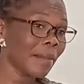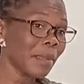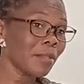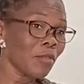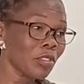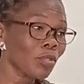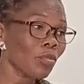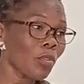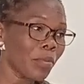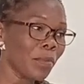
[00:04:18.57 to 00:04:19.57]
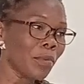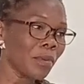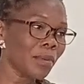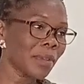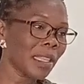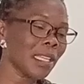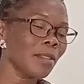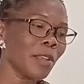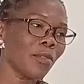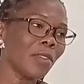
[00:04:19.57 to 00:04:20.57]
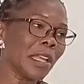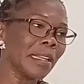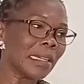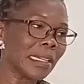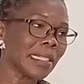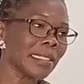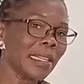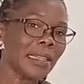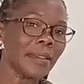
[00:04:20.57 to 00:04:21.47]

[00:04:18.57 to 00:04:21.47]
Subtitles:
But most rural people, they depend on agriculture.